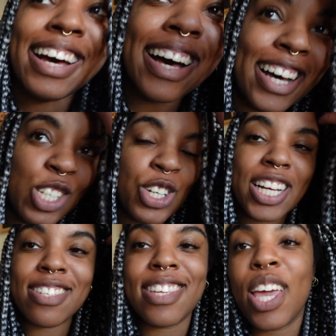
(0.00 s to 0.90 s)
uh,
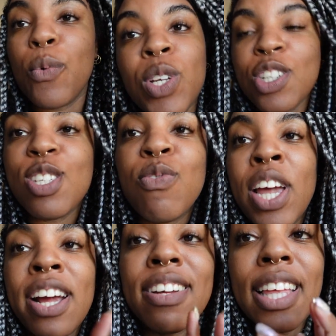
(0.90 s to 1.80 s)
translate, which is
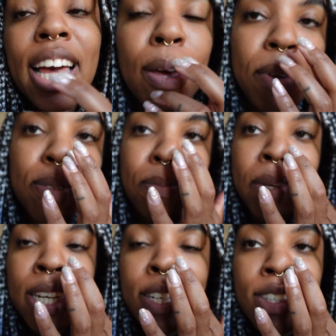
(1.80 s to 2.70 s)
fair. Like, I've been
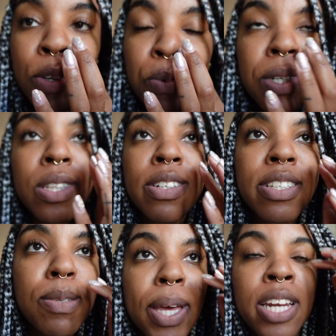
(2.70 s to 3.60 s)
meaning to
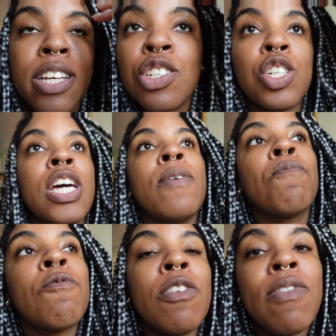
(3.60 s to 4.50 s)
relearn Spanish.
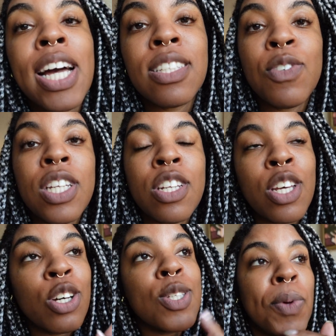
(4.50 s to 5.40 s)
Fun fact, if you didn't
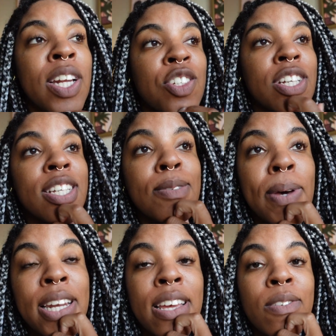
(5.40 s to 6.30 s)
know, Spanish is
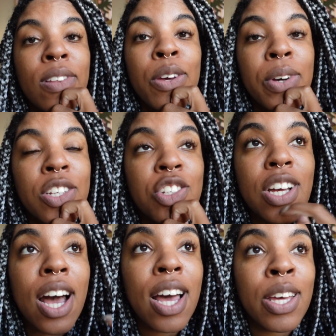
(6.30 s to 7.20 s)
my native language.
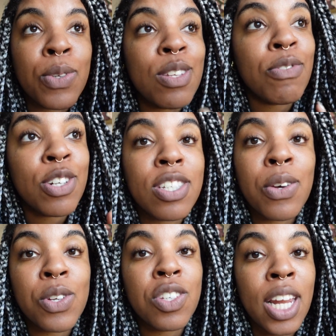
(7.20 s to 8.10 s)
It was the first
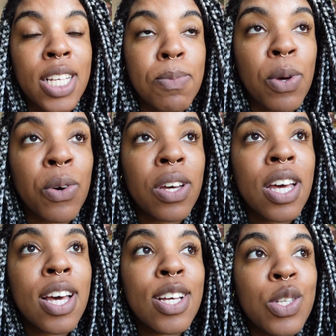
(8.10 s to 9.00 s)
language that I spoke,
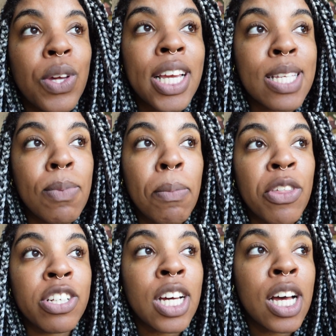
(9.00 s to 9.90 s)
so it is my
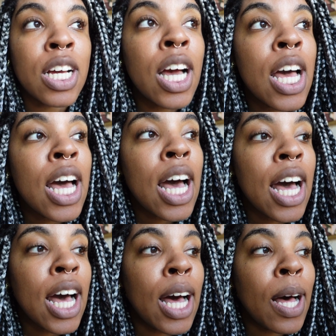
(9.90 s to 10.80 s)
mother tongue.
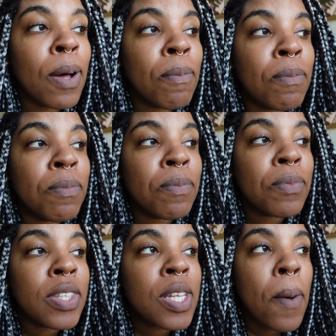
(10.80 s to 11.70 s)
Um,
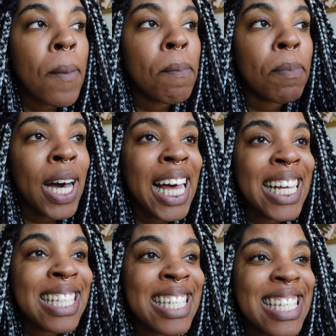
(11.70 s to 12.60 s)

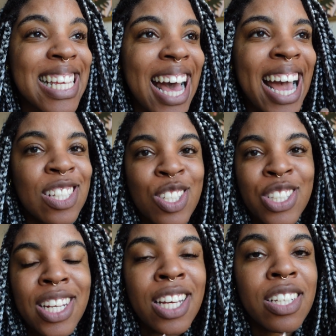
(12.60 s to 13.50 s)
but I had to
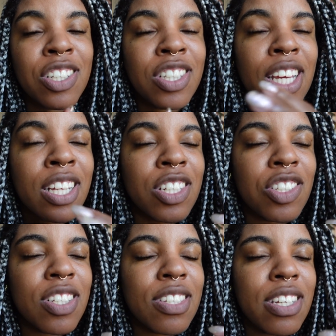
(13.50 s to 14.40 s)
learn English, and
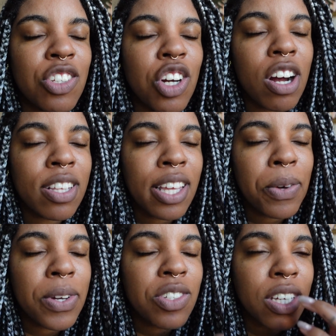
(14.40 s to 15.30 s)
English is such a hard
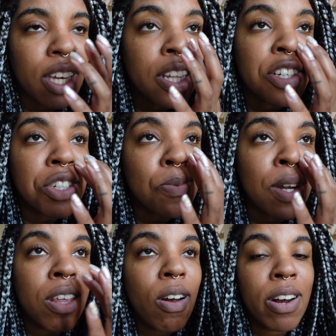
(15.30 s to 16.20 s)
language. Like, English is
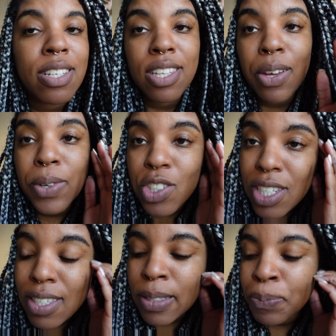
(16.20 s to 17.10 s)
one of the hardest
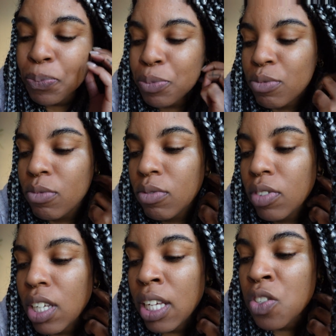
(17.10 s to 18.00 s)
languages.
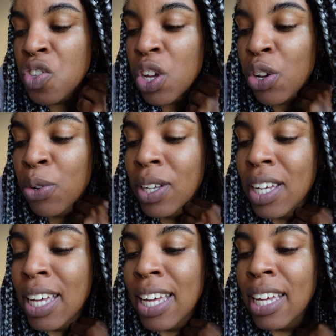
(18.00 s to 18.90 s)
And so,
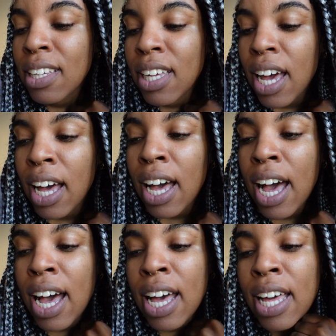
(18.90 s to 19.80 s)
yeah,
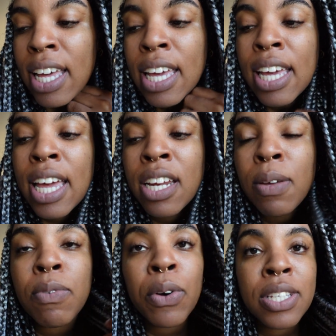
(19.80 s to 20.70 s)
I ended
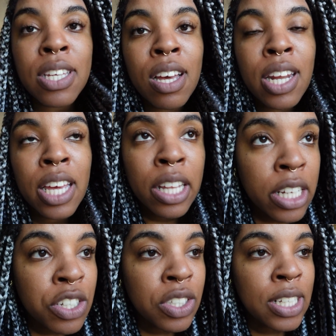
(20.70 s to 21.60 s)
up focusing on
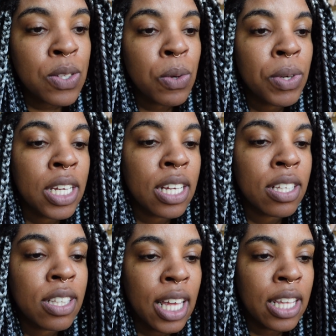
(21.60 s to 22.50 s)
English. That was what we,
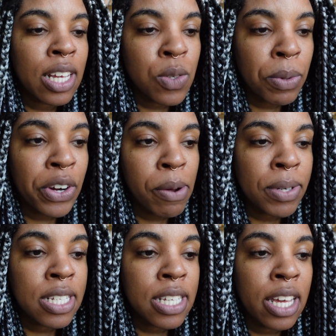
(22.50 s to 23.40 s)
like, that's what my grandma
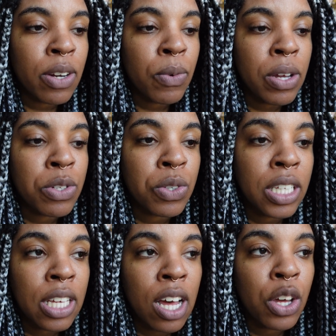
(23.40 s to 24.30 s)
decided when I was
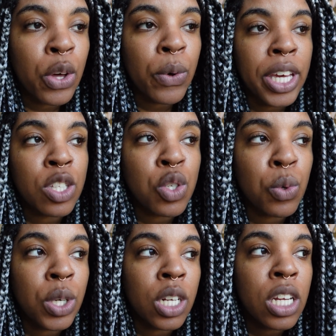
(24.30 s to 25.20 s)
really young, going
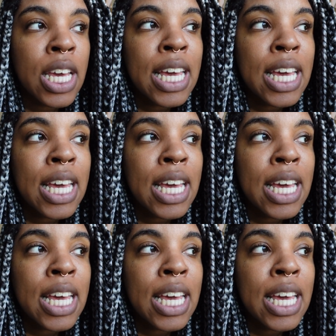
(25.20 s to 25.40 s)
into an